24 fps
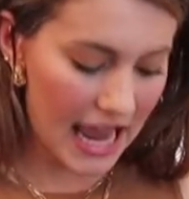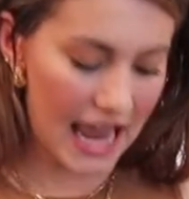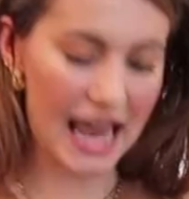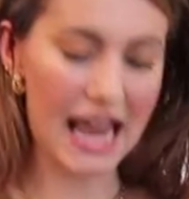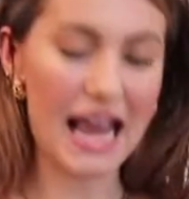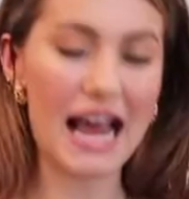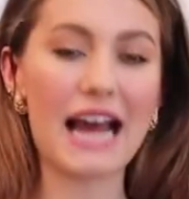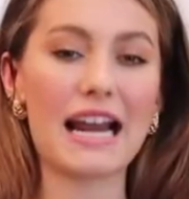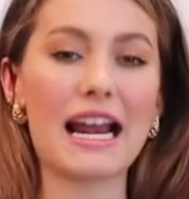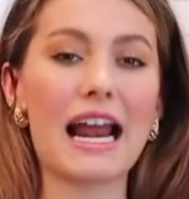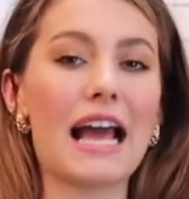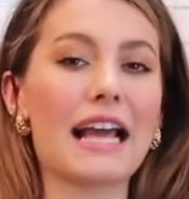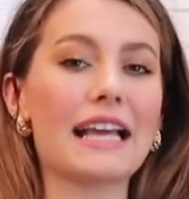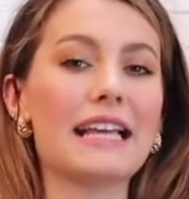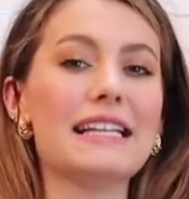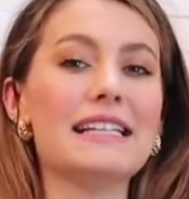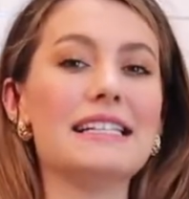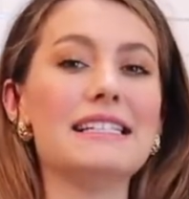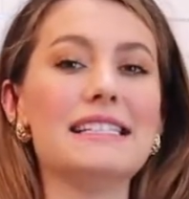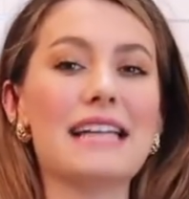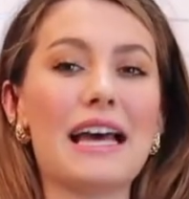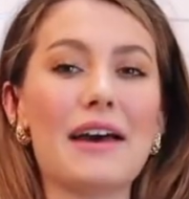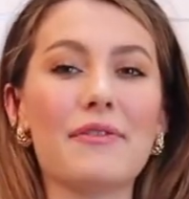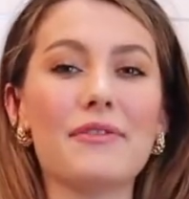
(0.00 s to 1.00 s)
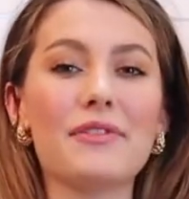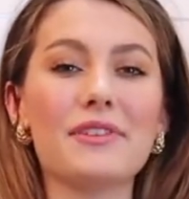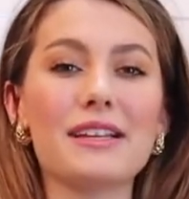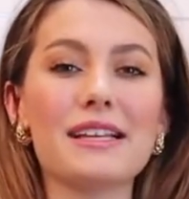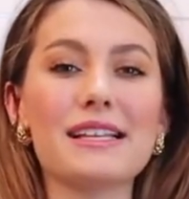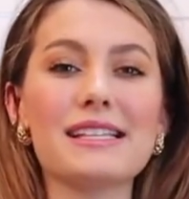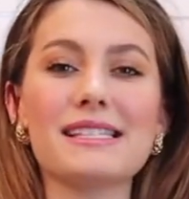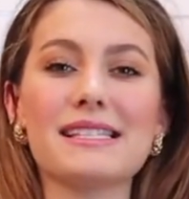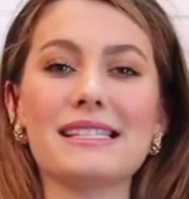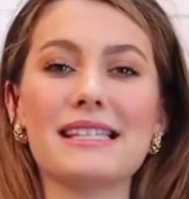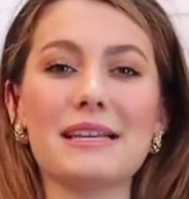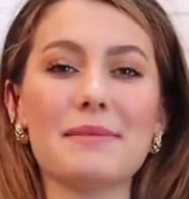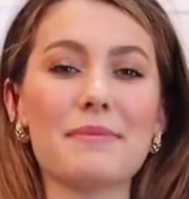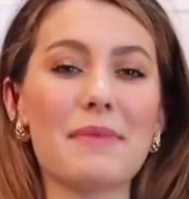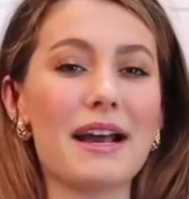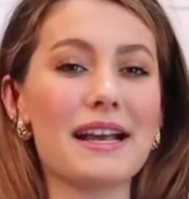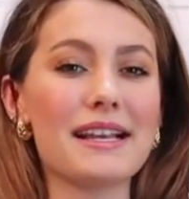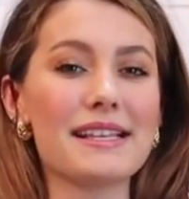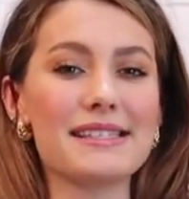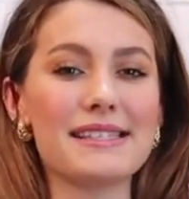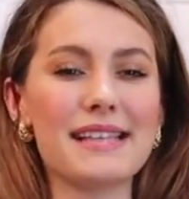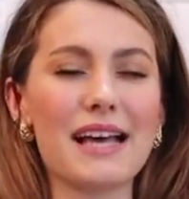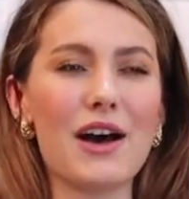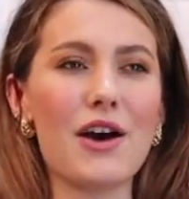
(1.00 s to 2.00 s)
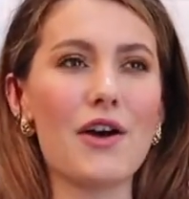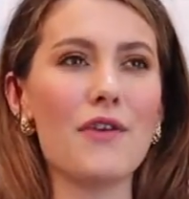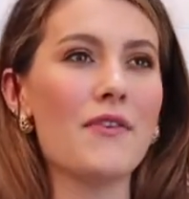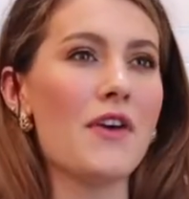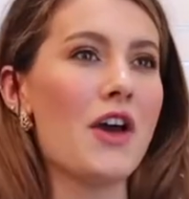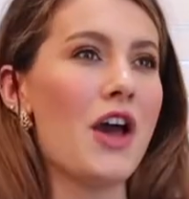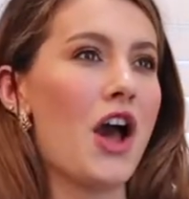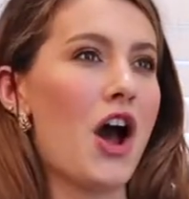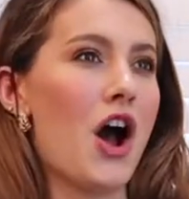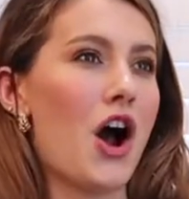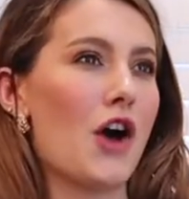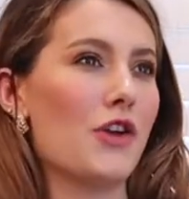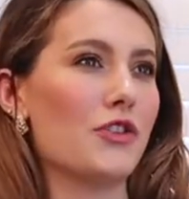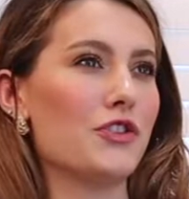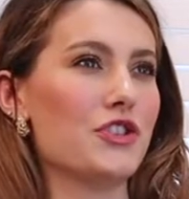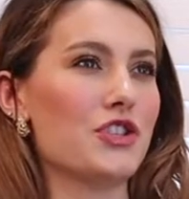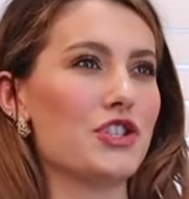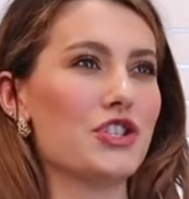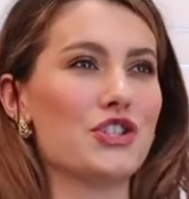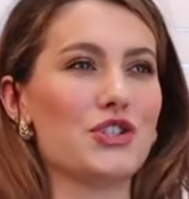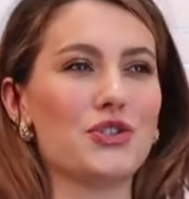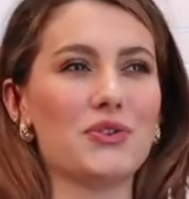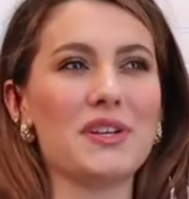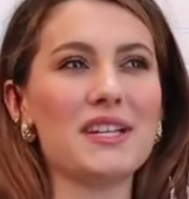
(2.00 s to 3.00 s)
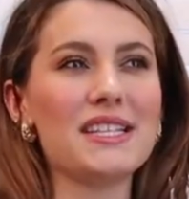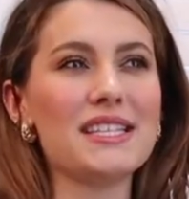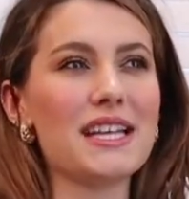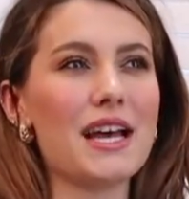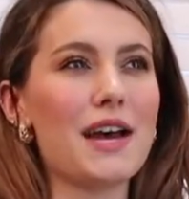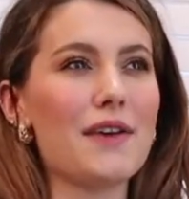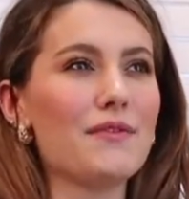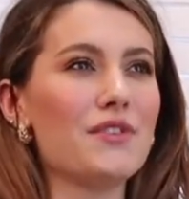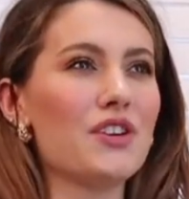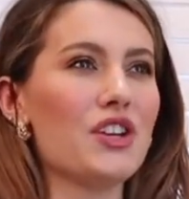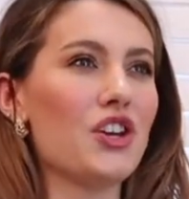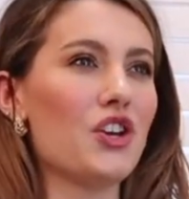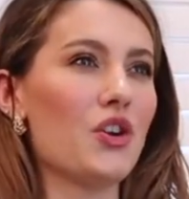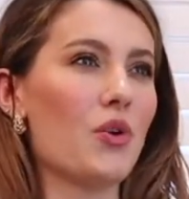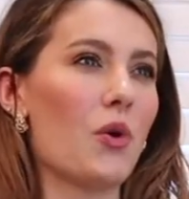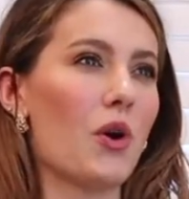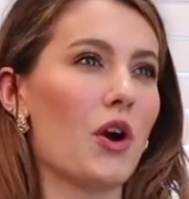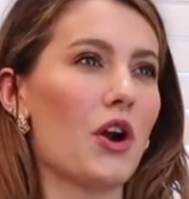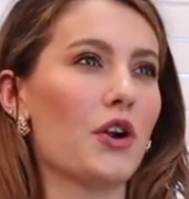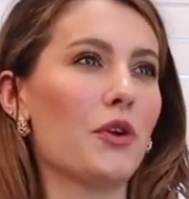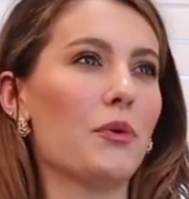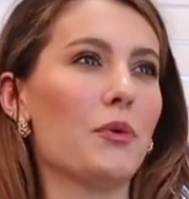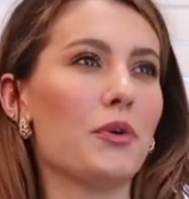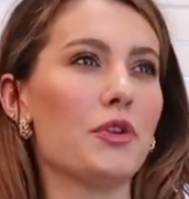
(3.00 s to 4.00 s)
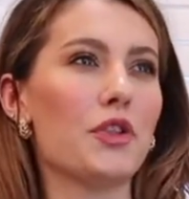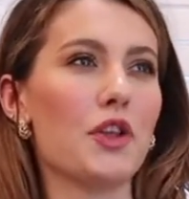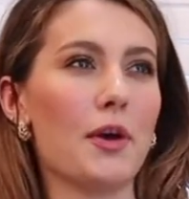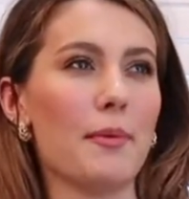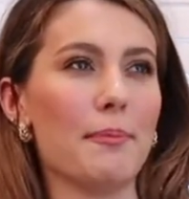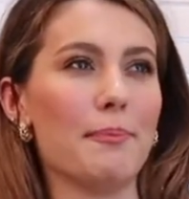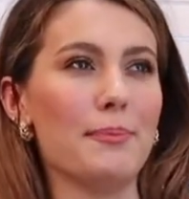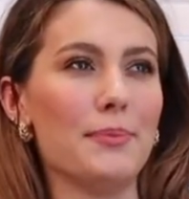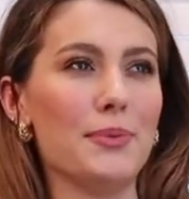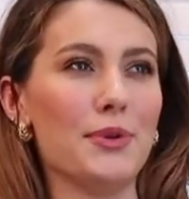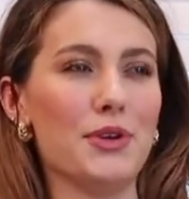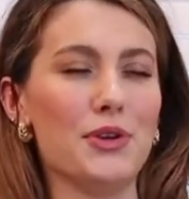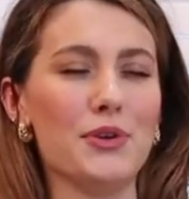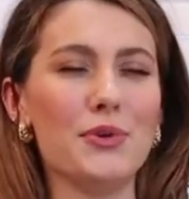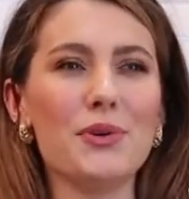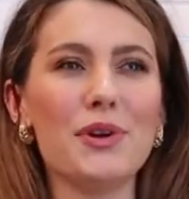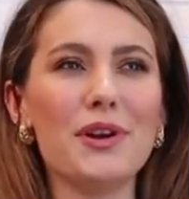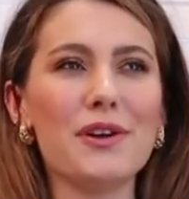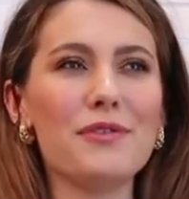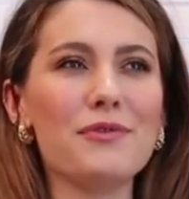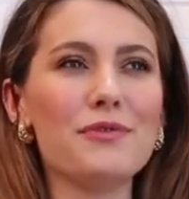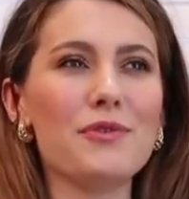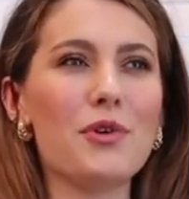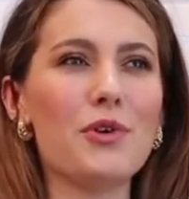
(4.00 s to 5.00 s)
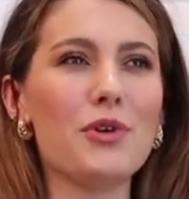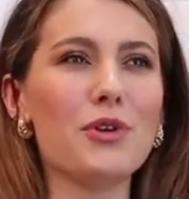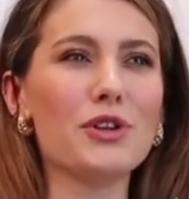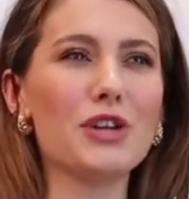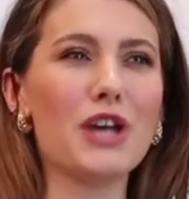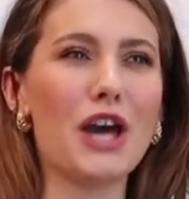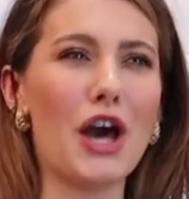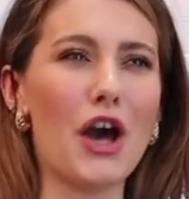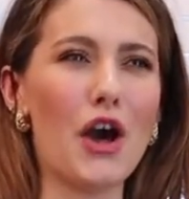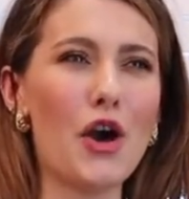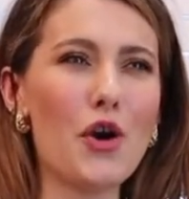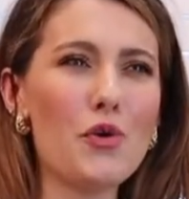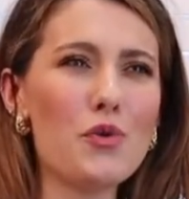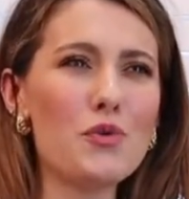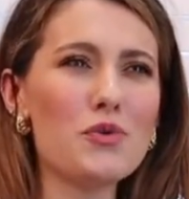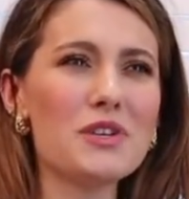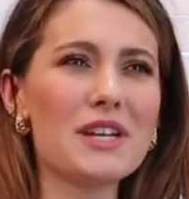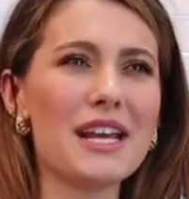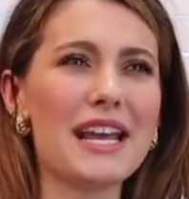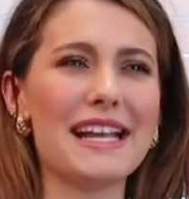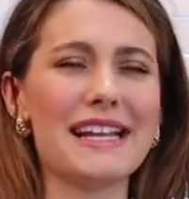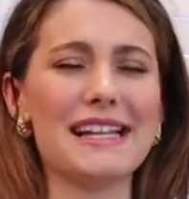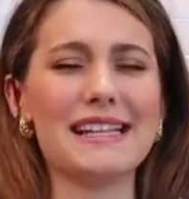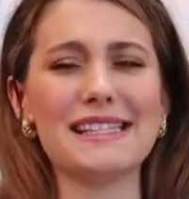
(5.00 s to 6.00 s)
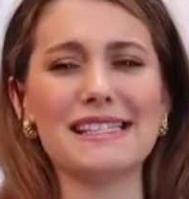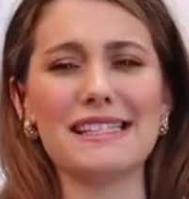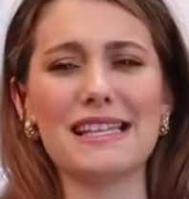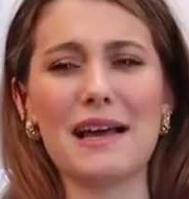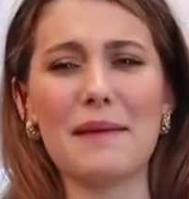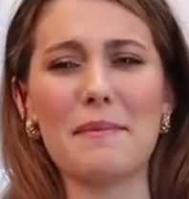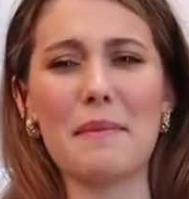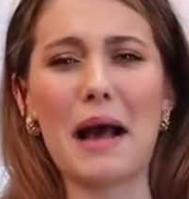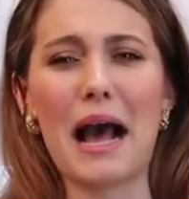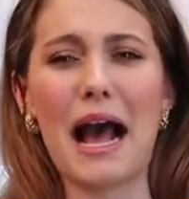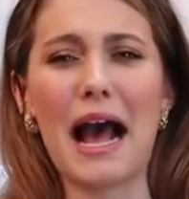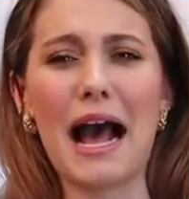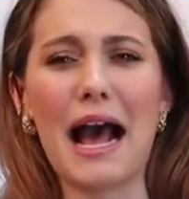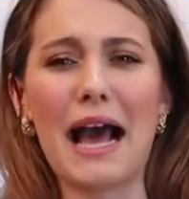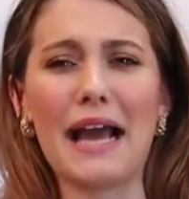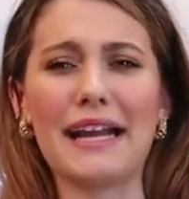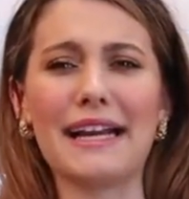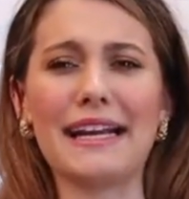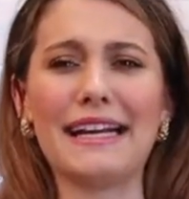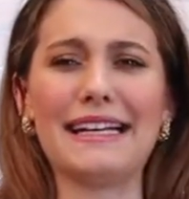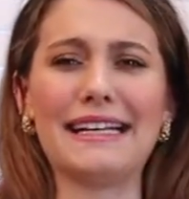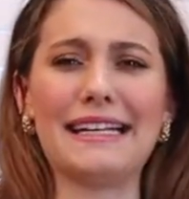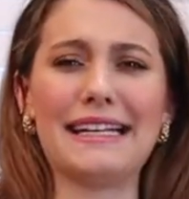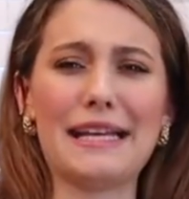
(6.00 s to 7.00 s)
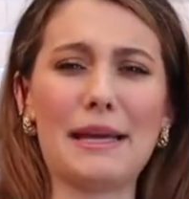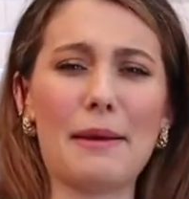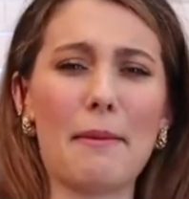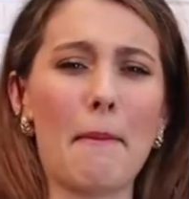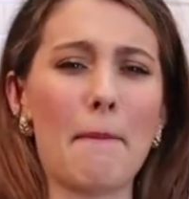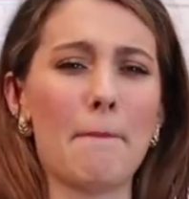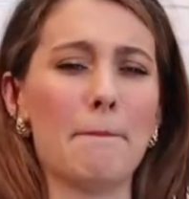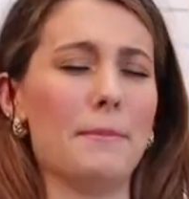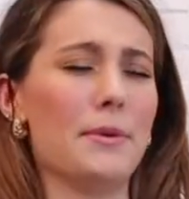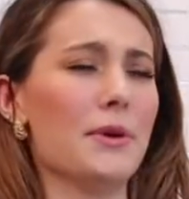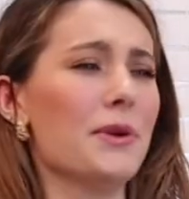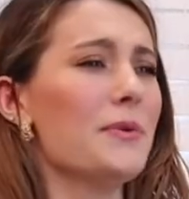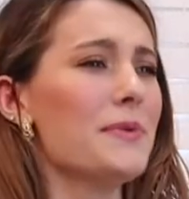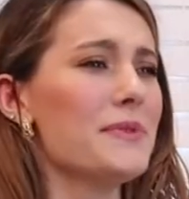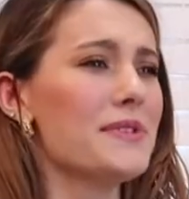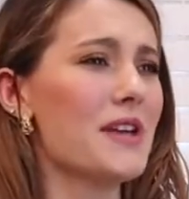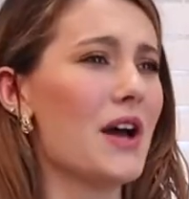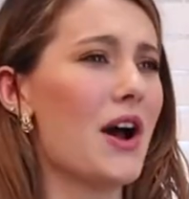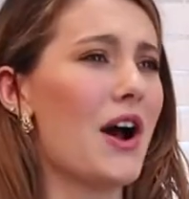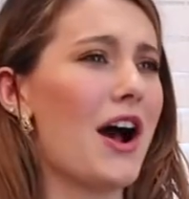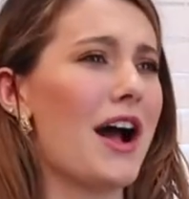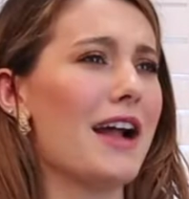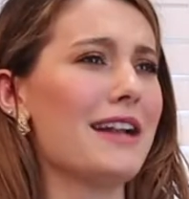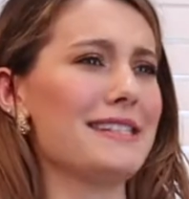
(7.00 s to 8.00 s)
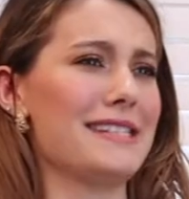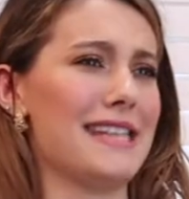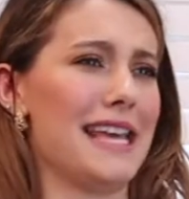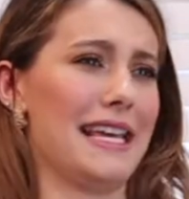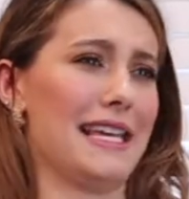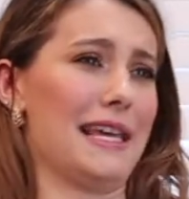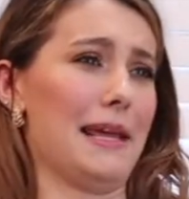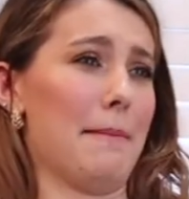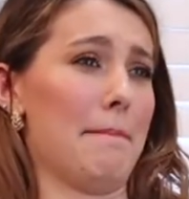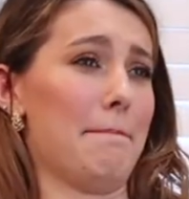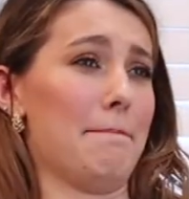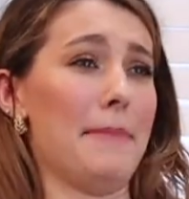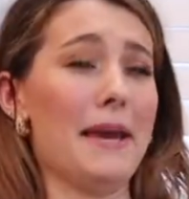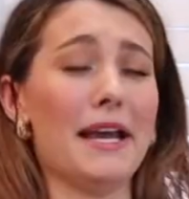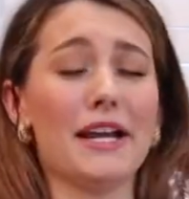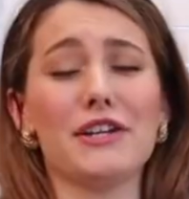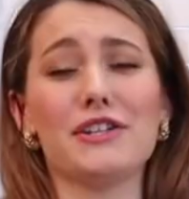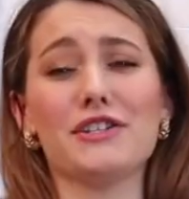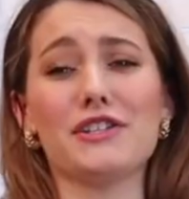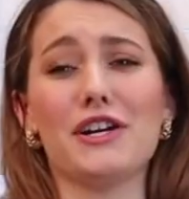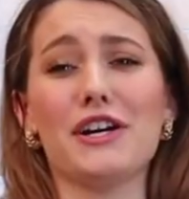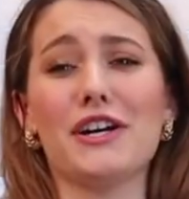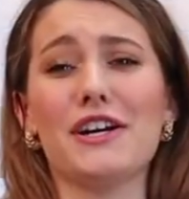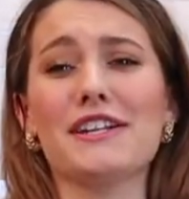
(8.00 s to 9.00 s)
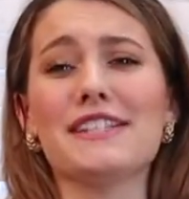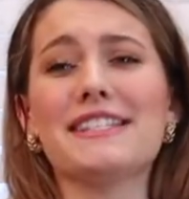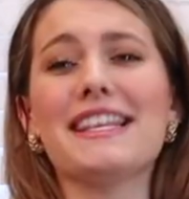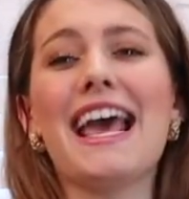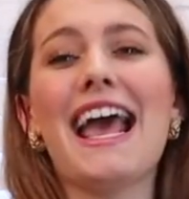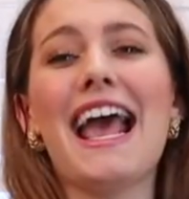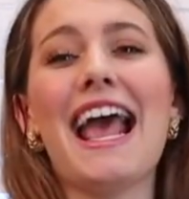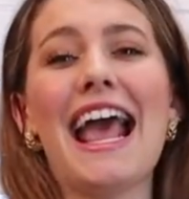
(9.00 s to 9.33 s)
And I can definitely see myself on the streets of New York with a beautiful coat and some high knee boots on, taking pictures,